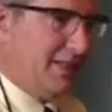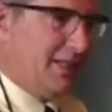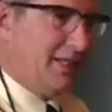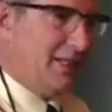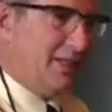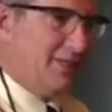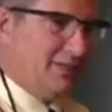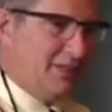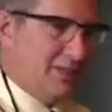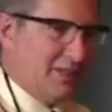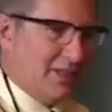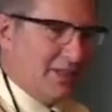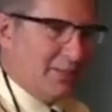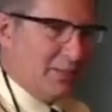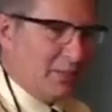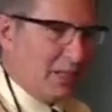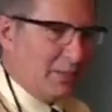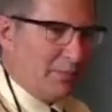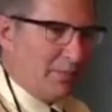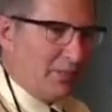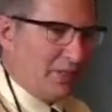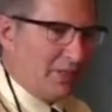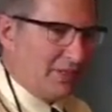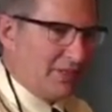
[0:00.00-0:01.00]
I'll sit them
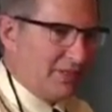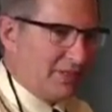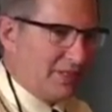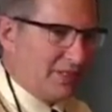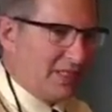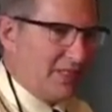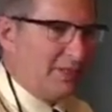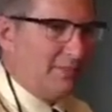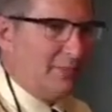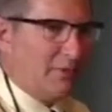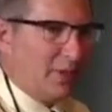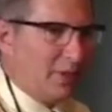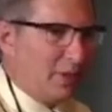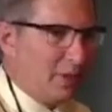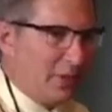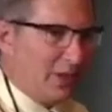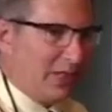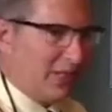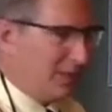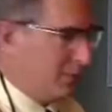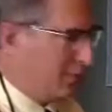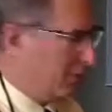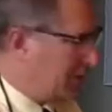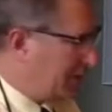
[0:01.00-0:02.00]
up and I'll say,
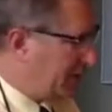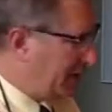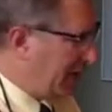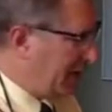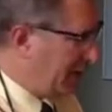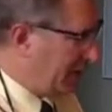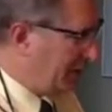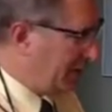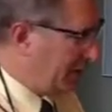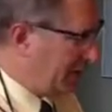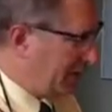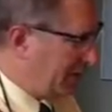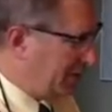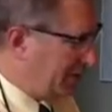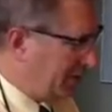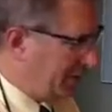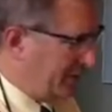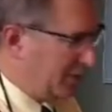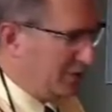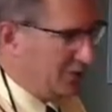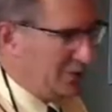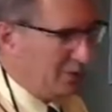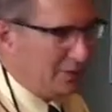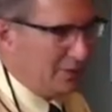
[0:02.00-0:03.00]
okay, what's happening
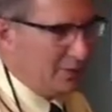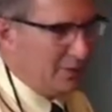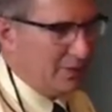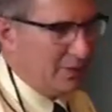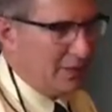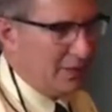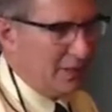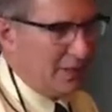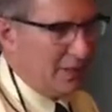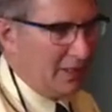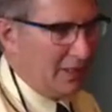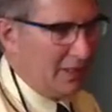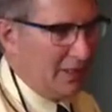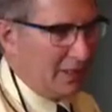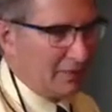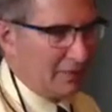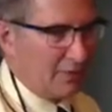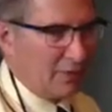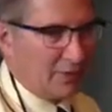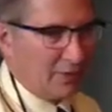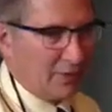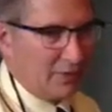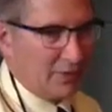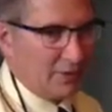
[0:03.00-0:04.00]
with you as
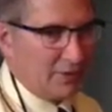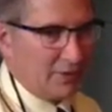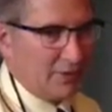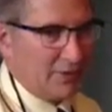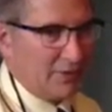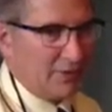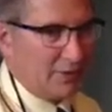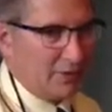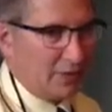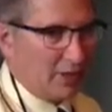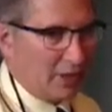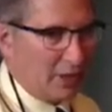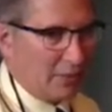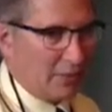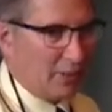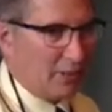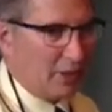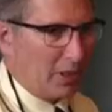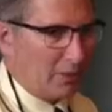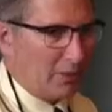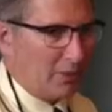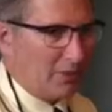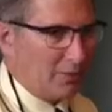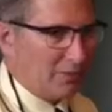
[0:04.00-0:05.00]
far as jaw
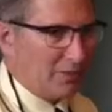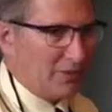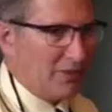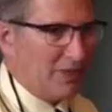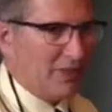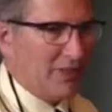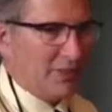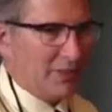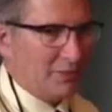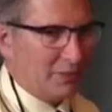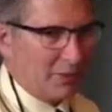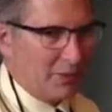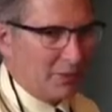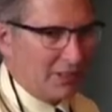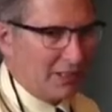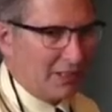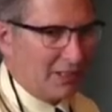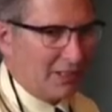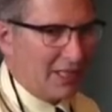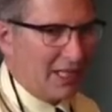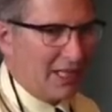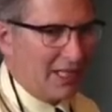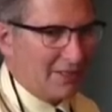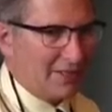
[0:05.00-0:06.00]
problems is really
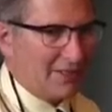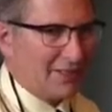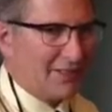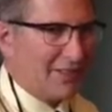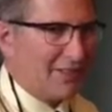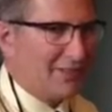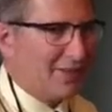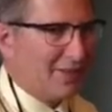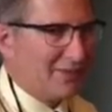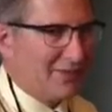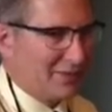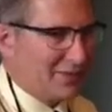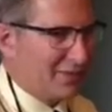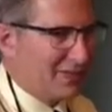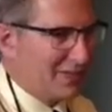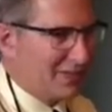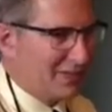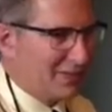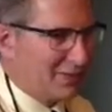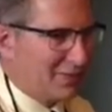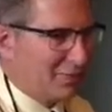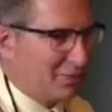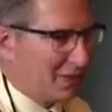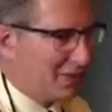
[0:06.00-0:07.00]
classic. If I've seen
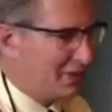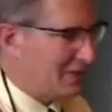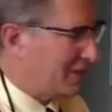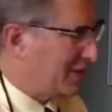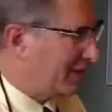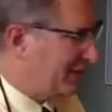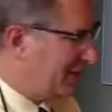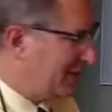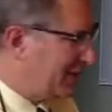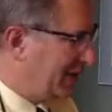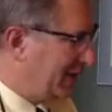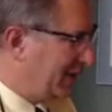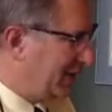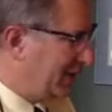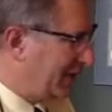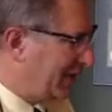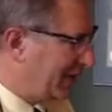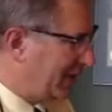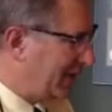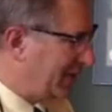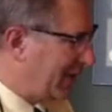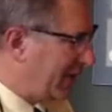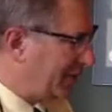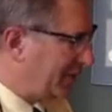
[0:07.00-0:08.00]
this once, I've seen it
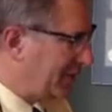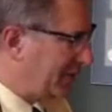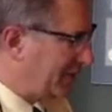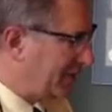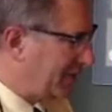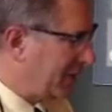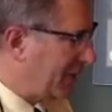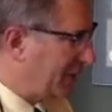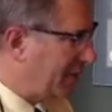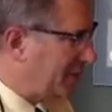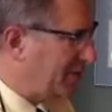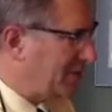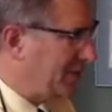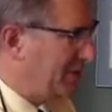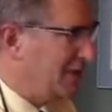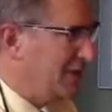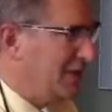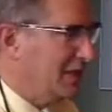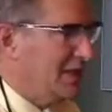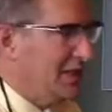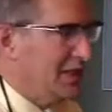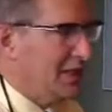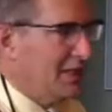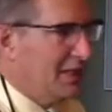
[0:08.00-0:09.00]
1,000 times.
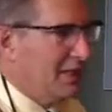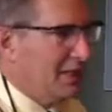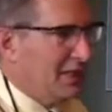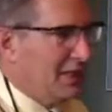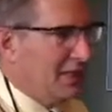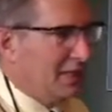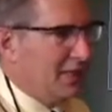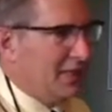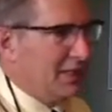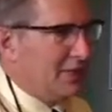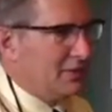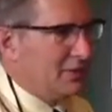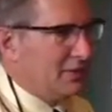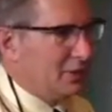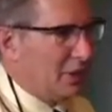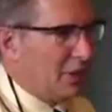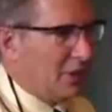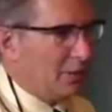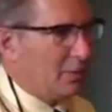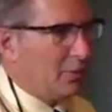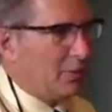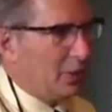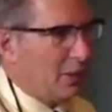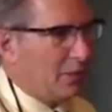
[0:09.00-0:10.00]

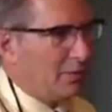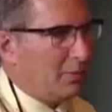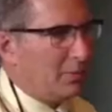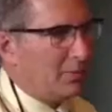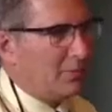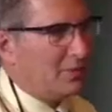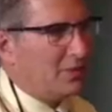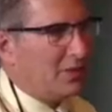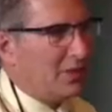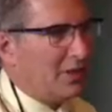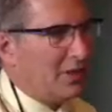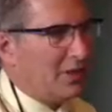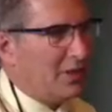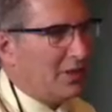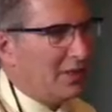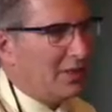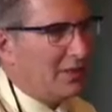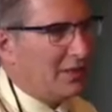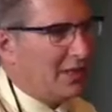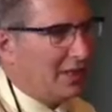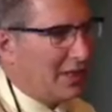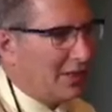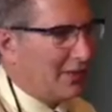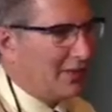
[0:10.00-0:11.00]
Jaw problems are
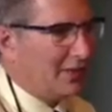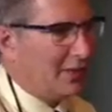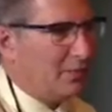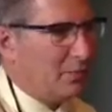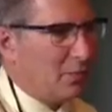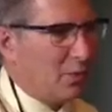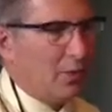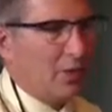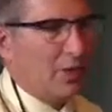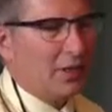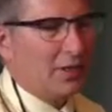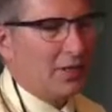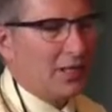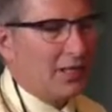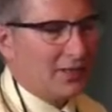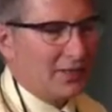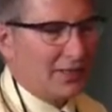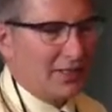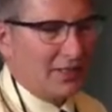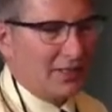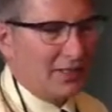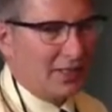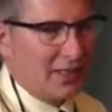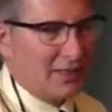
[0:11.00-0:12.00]
nothing more,
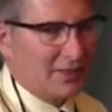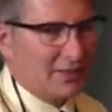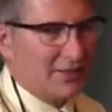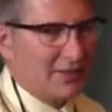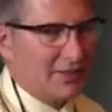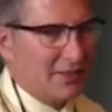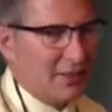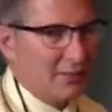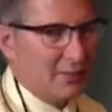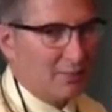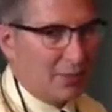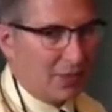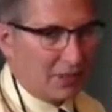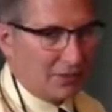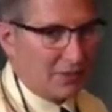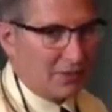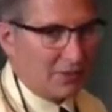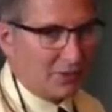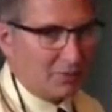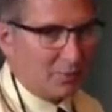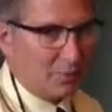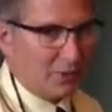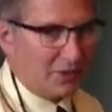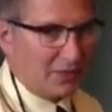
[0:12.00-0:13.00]
nothing less than
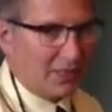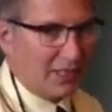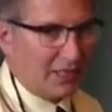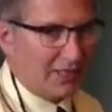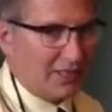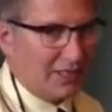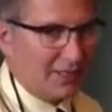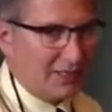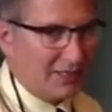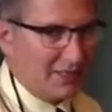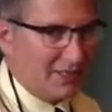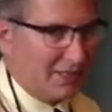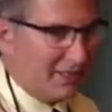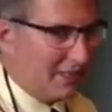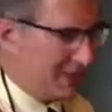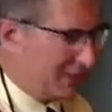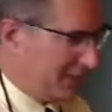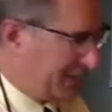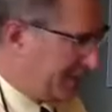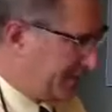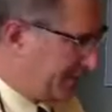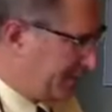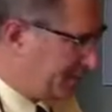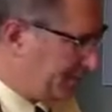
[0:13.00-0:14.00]
muscles protecting
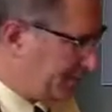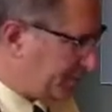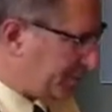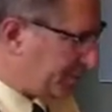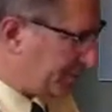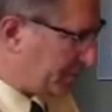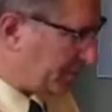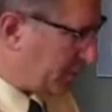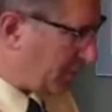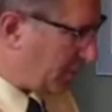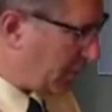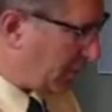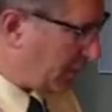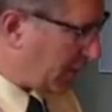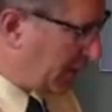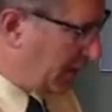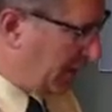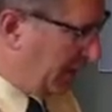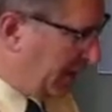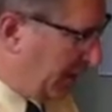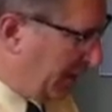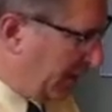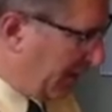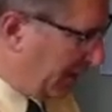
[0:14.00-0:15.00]
teeth.
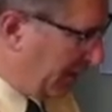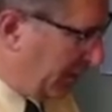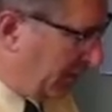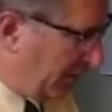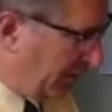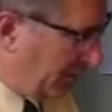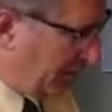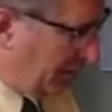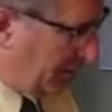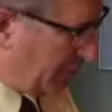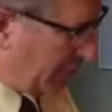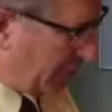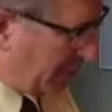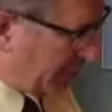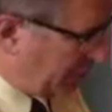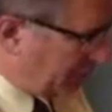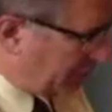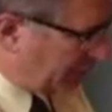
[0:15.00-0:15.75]
In a healthy bite,